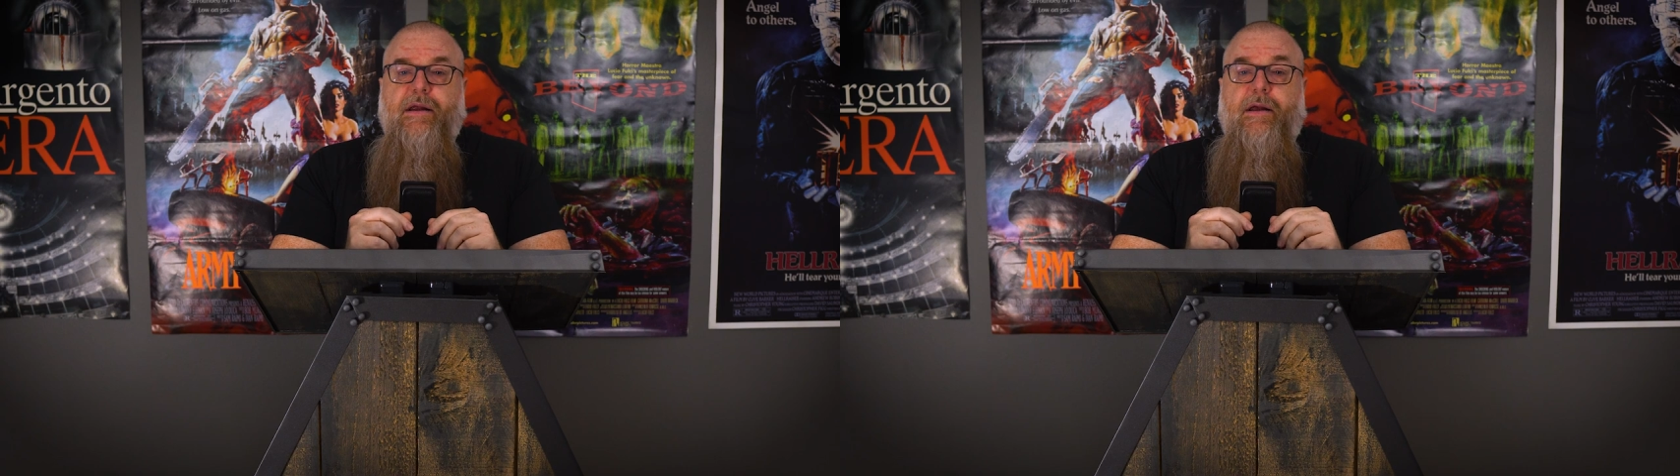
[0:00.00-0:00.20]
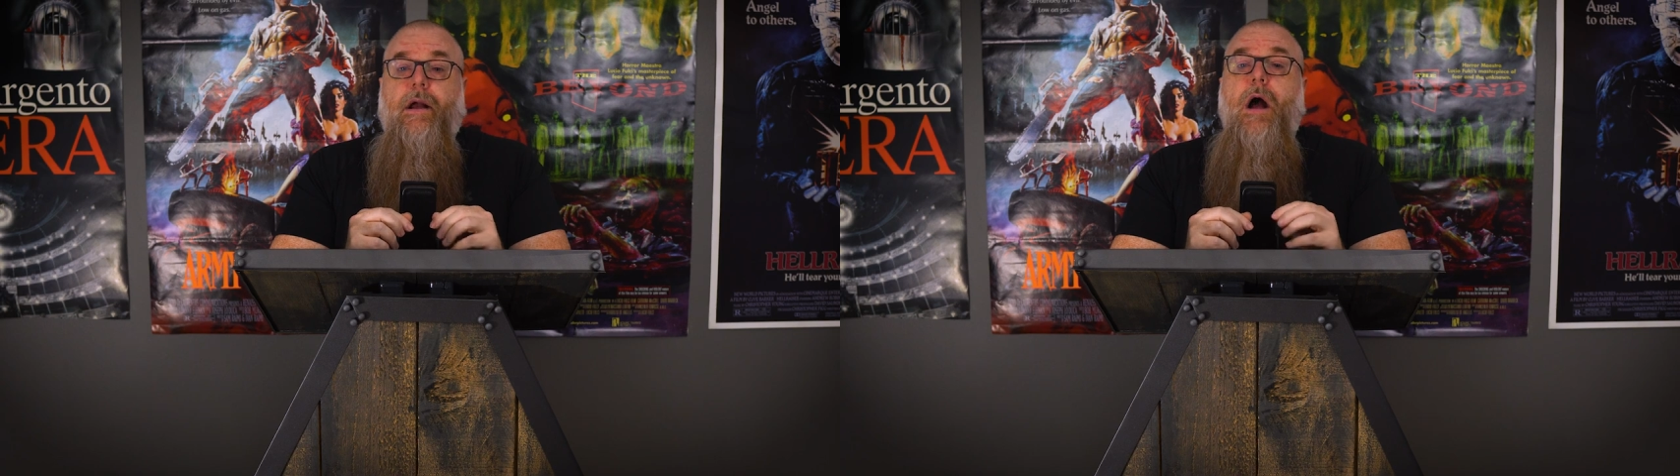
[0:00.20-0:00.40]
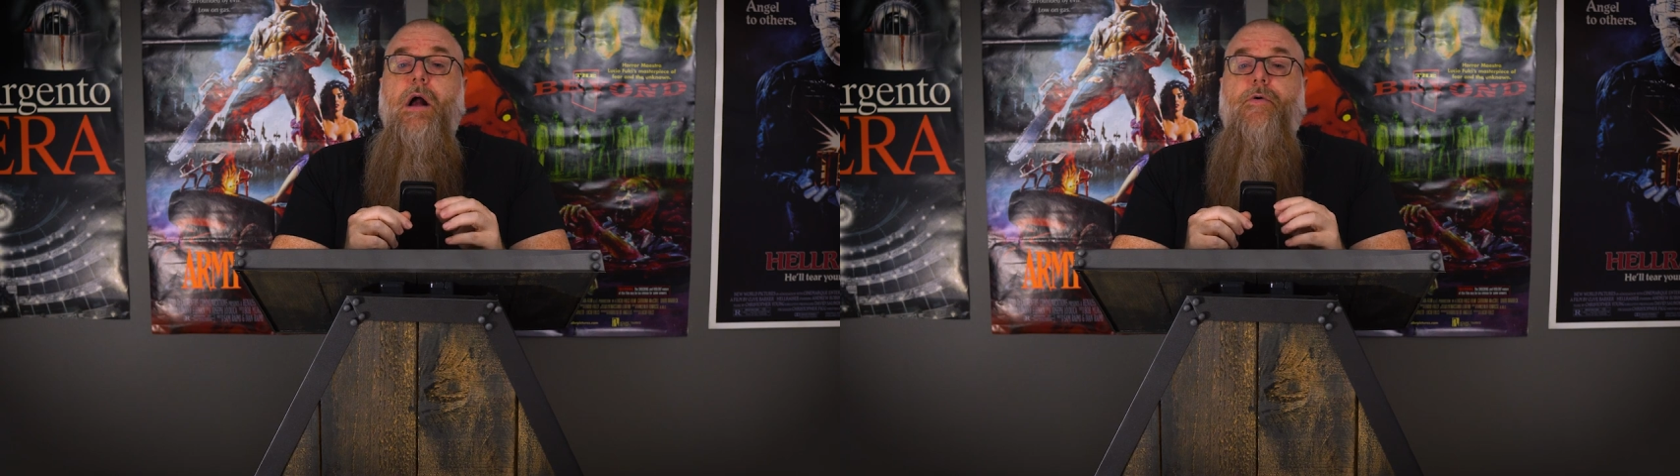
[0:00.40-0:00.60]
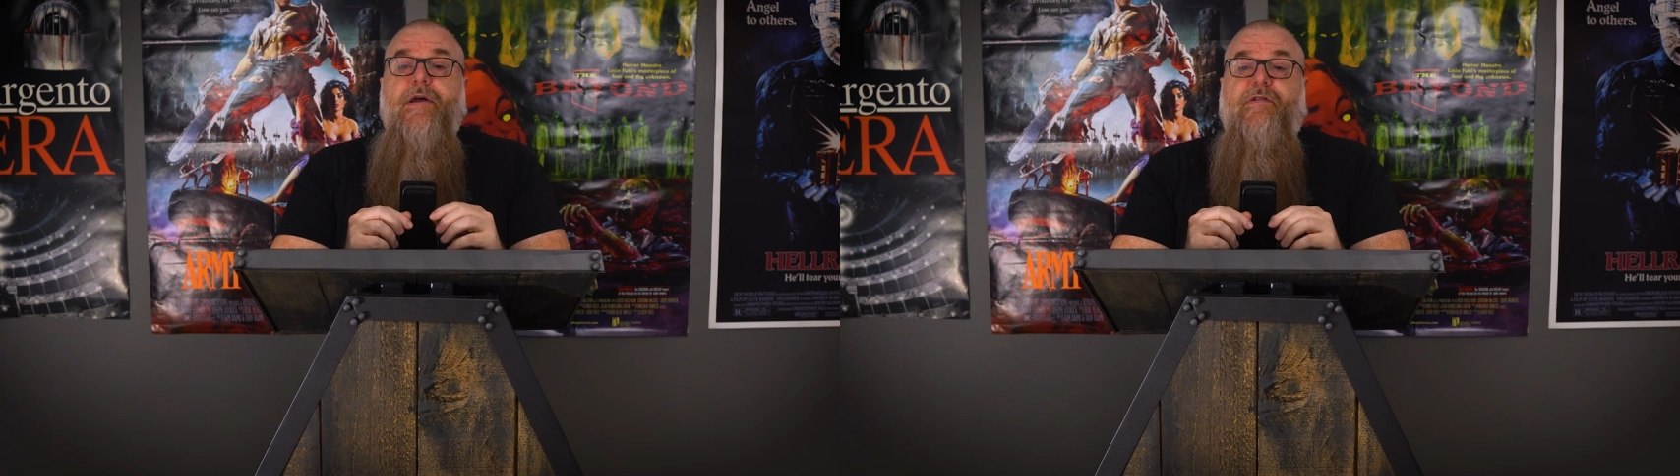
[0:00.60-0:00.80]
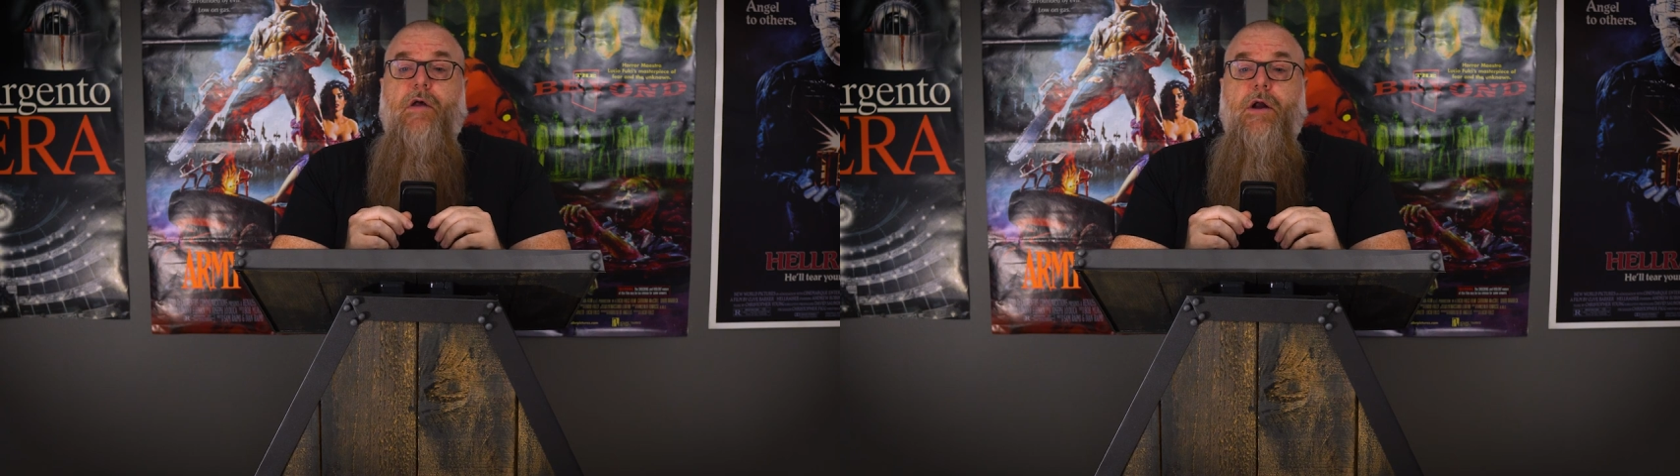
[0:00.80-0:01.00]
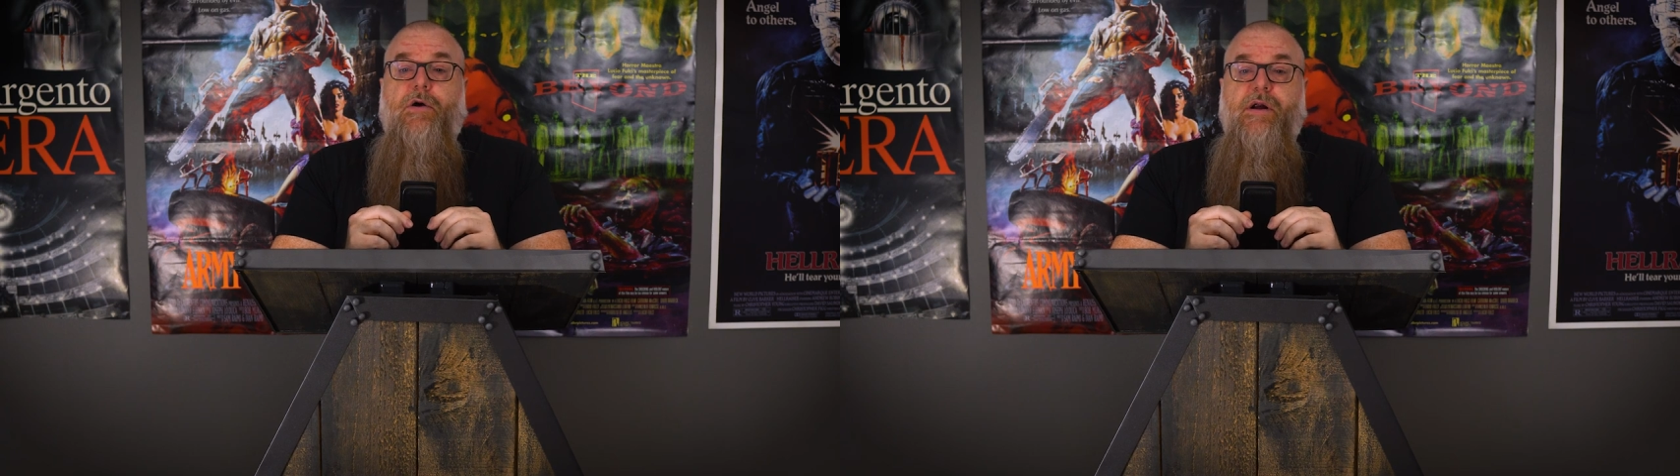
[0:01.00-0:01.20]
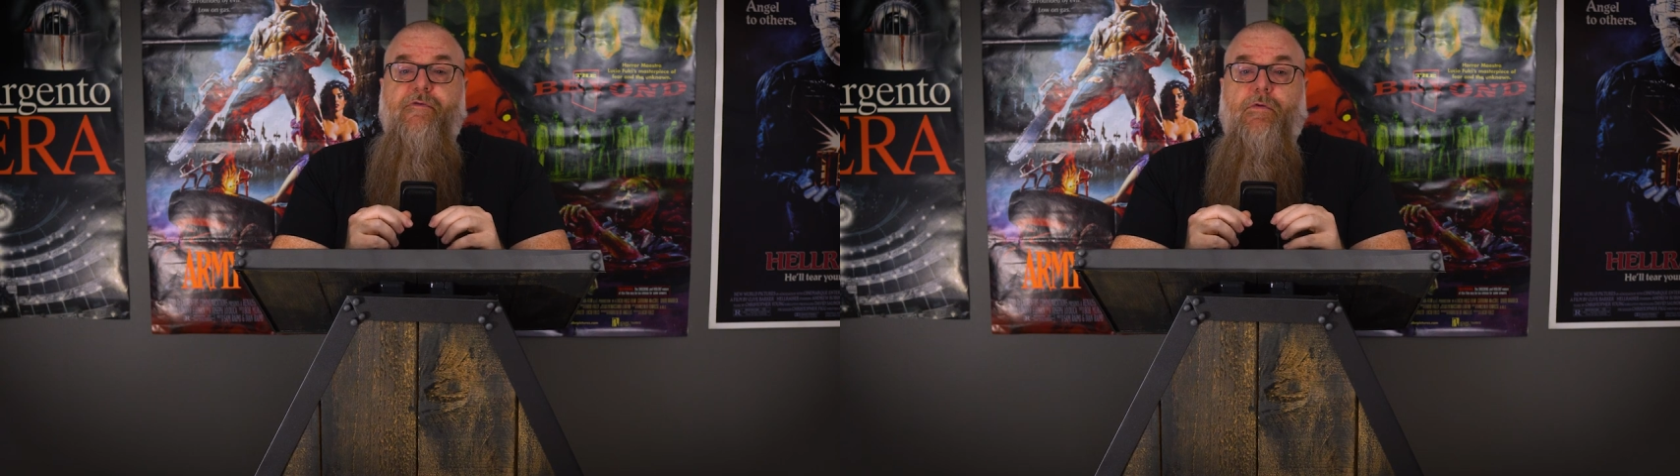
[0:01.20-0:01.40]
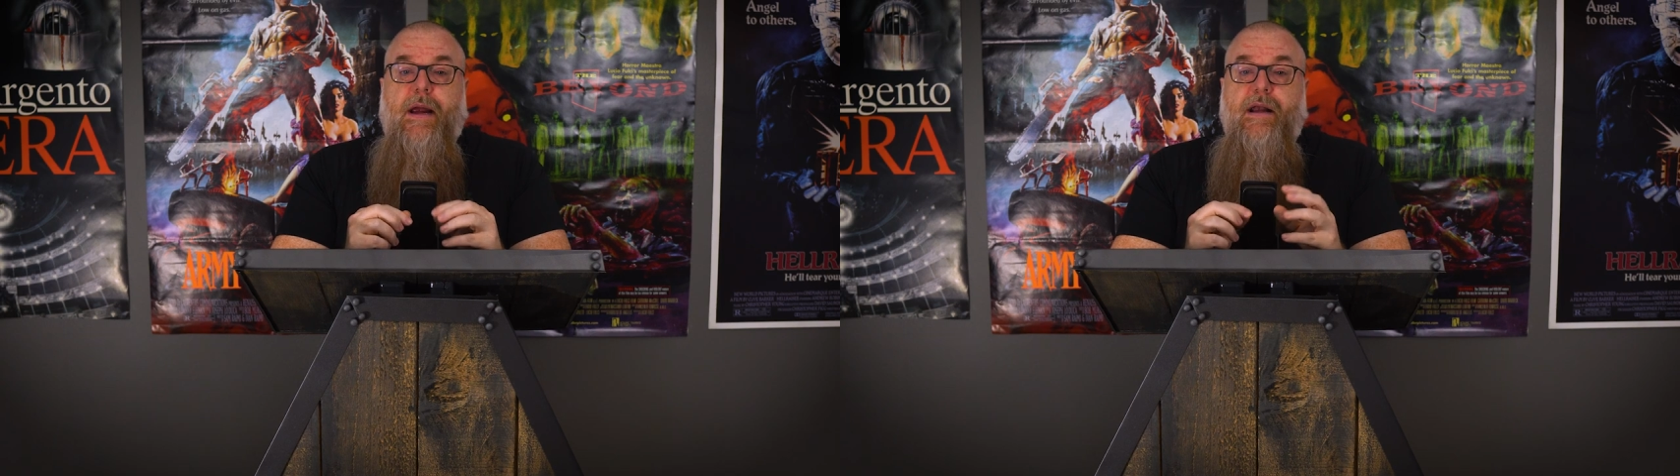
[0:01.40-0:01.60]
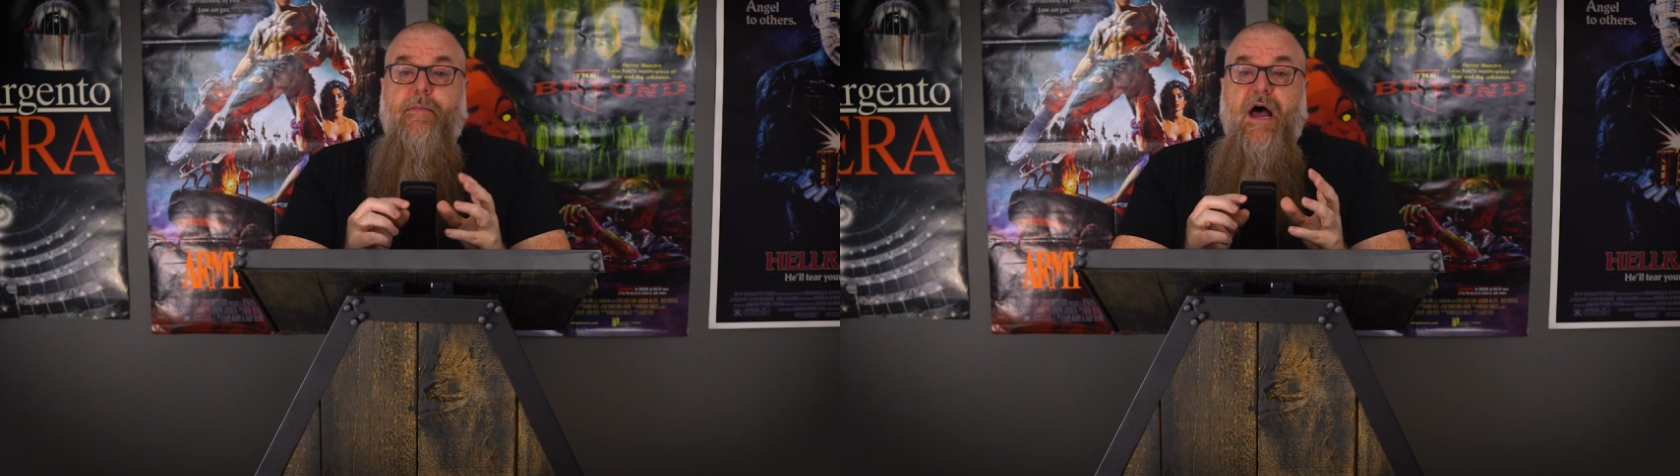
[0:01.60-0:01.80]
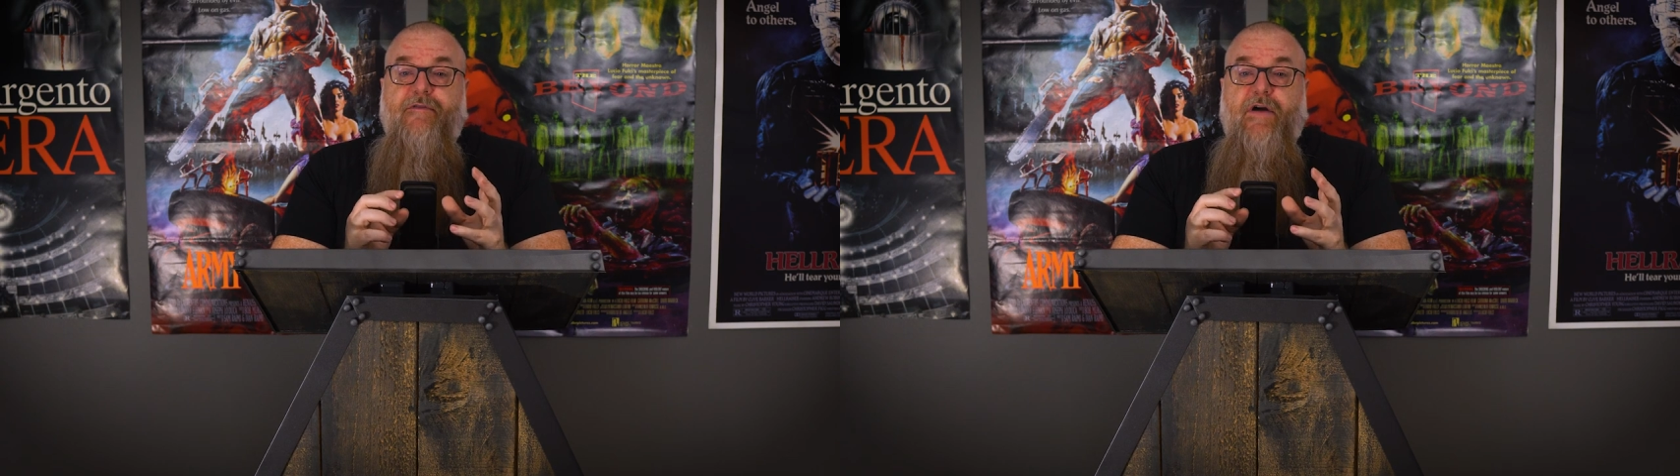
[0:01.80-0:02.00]
Can Conquest slaughter enough
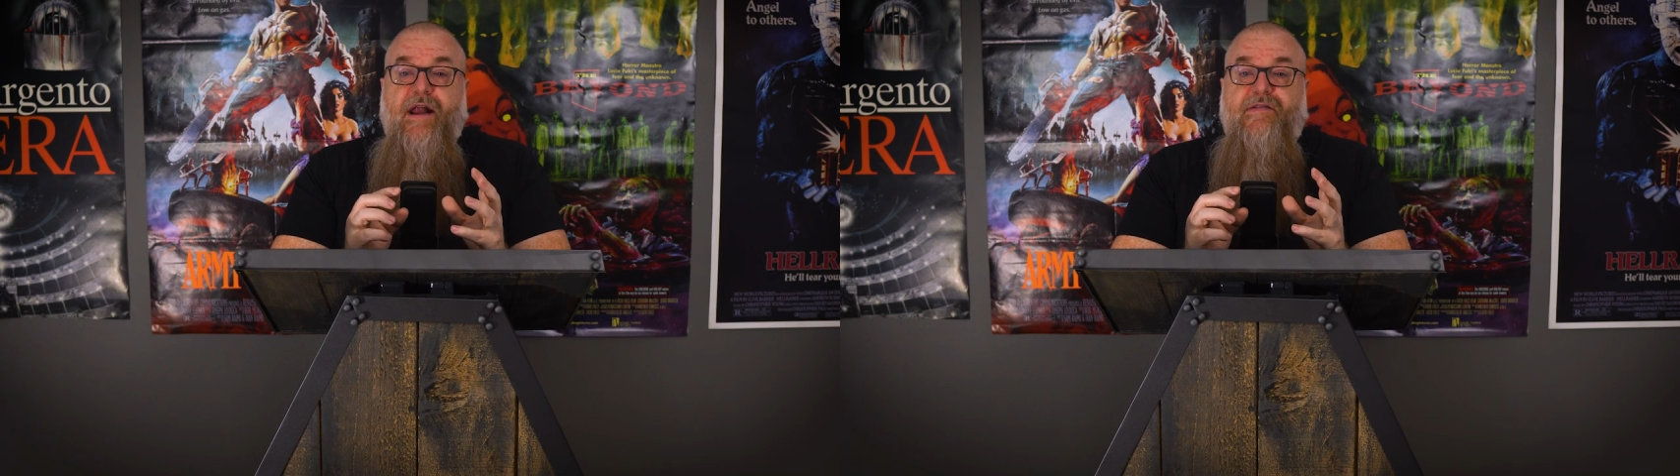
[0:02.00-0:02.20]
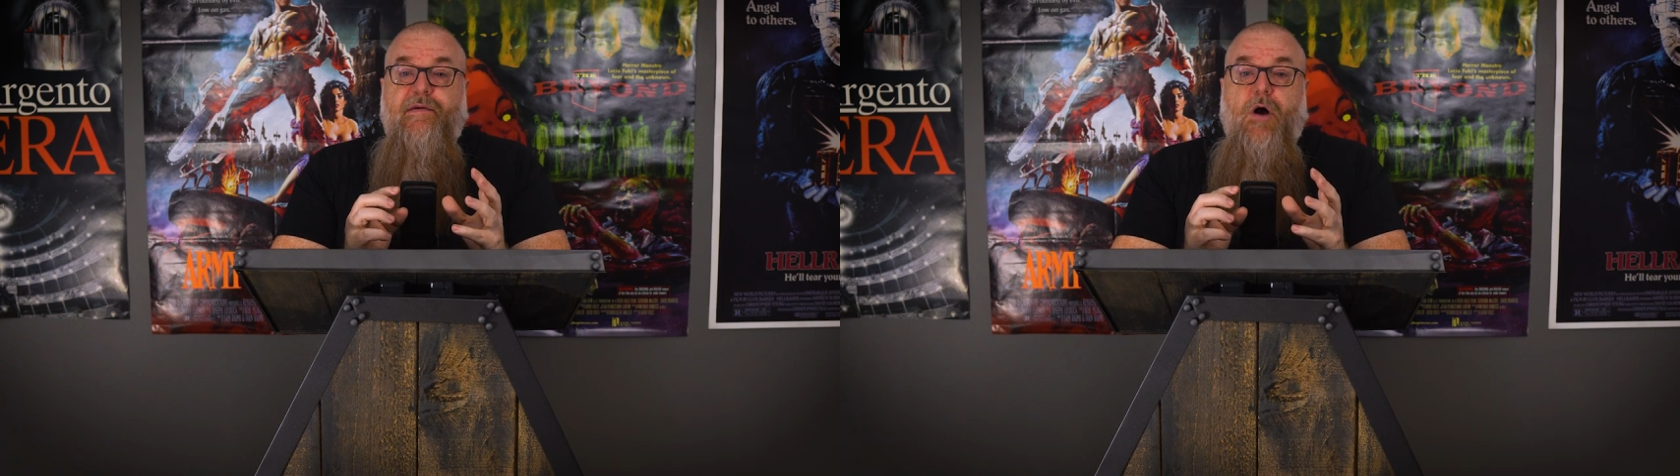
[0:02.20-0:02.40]
random high fantasy